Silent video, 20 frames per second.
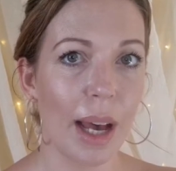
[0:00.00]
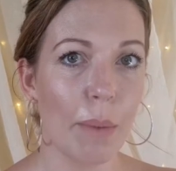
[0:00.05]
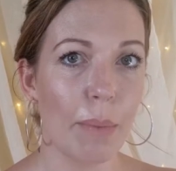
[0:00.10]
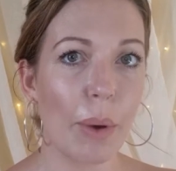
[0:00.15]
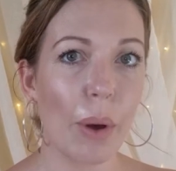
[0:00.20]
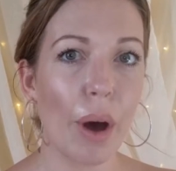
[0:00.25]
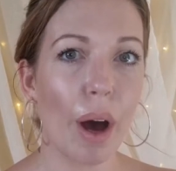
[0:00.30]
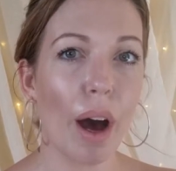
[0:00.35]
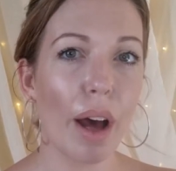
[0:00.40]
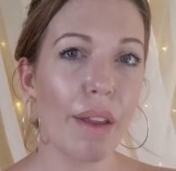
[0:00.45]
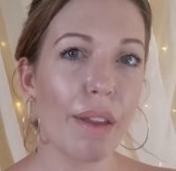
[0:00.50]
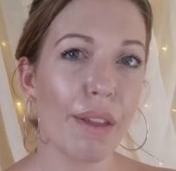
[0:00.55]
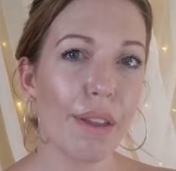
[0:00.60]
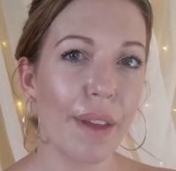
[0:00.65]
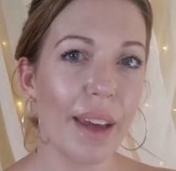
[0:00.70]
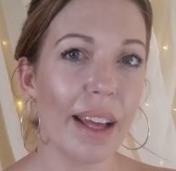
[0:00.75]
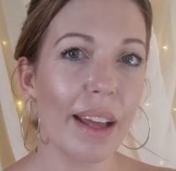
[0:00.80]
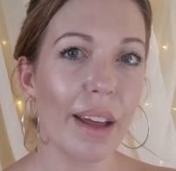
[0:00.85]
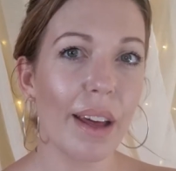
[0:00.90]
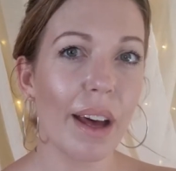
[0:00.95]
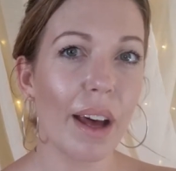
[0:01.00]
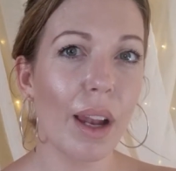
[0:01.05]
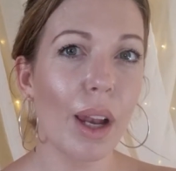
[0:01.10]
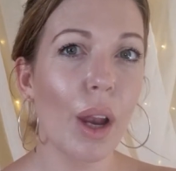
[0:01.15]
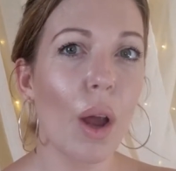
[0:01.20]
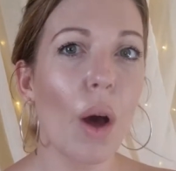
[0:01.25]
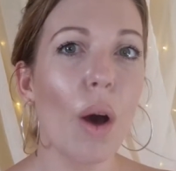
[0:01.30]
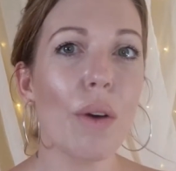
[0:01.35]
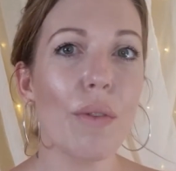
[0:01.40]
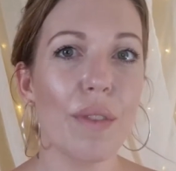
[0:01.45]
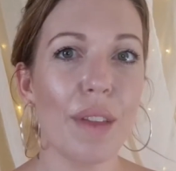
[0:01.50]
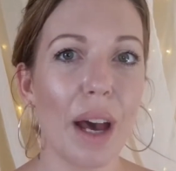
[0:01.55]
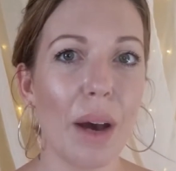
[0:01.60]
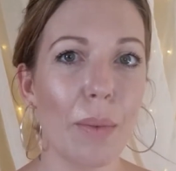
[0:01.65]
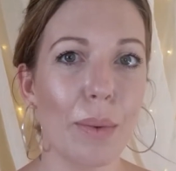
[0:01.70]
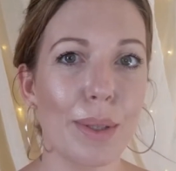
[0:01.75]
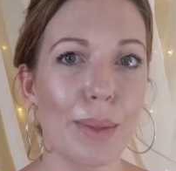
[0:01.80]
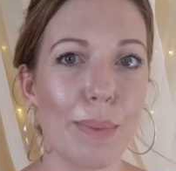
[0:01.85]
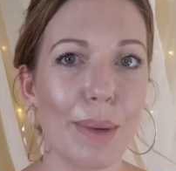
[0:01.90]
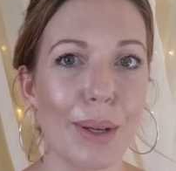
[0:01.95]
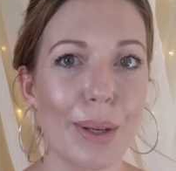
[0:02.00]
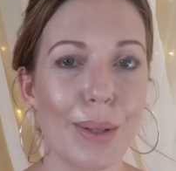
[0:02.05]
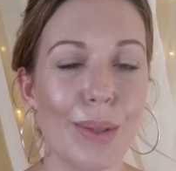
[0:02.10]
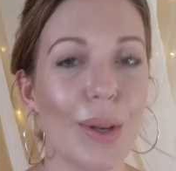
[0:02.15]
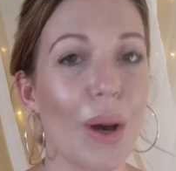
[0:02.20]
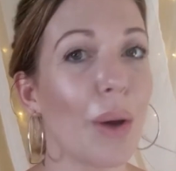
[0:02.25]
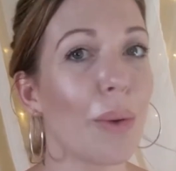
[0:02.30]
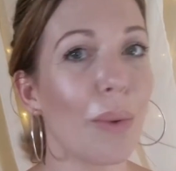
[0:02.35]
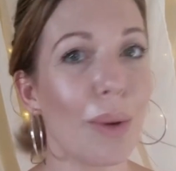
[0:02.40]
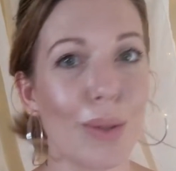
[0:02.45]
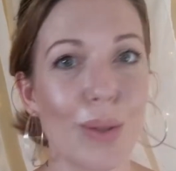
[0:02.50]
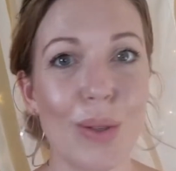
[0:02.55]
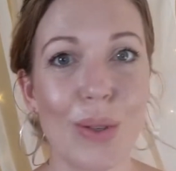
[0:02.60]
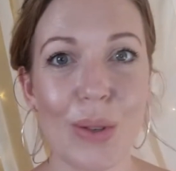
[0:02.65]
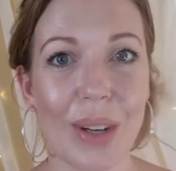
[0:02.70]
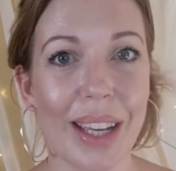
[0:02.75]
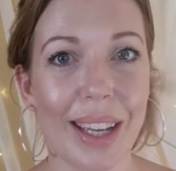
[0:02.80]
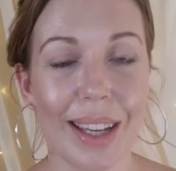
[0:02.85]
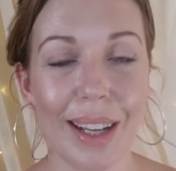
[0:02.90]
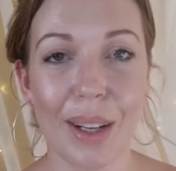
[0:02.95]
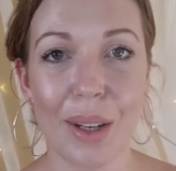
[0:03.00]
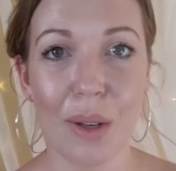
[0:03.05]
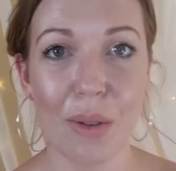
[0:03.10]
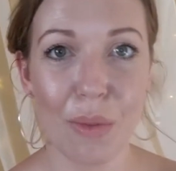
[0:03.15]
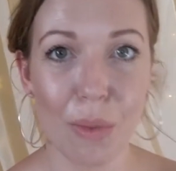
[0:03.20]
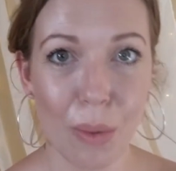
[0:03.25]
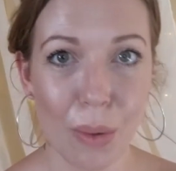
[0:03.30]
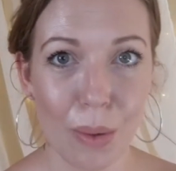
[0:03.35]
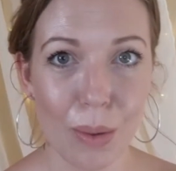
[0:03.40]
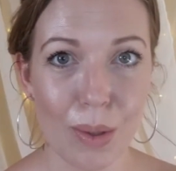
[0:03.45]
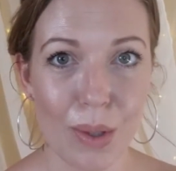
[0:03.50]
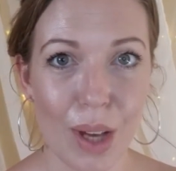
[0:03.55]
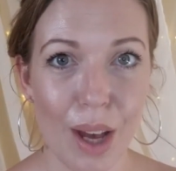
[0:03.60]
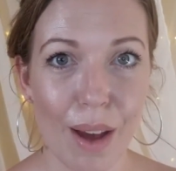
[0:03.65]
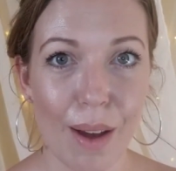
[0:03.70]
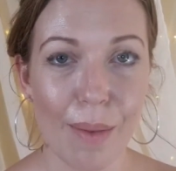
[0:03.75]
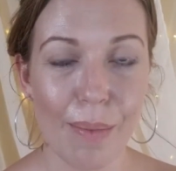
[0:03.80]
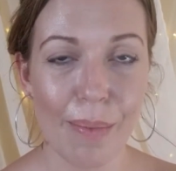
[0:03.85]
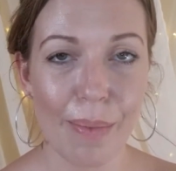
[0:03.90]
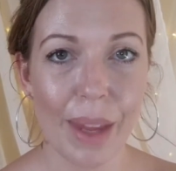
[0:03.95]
but I think a lot of that was because I wasn't drinking enough water.